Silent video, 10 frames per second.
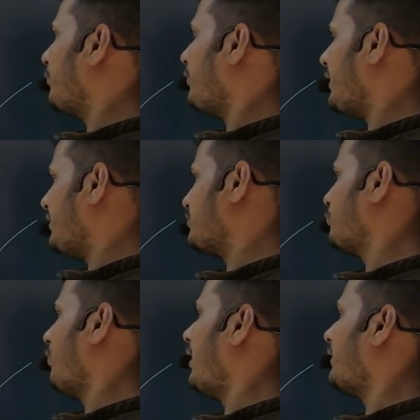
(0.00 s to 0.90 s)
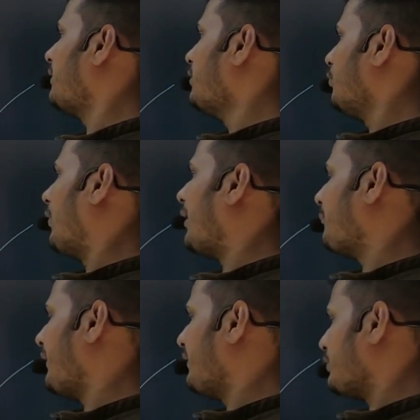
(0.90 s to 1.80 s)
is 1, 1
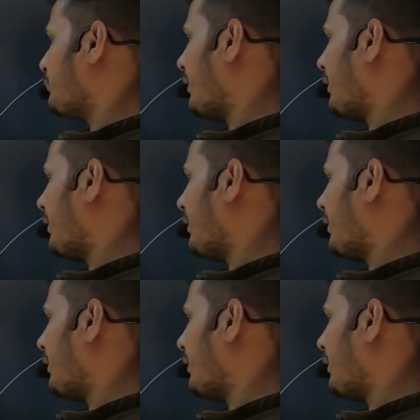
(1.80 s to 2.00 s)
minus 1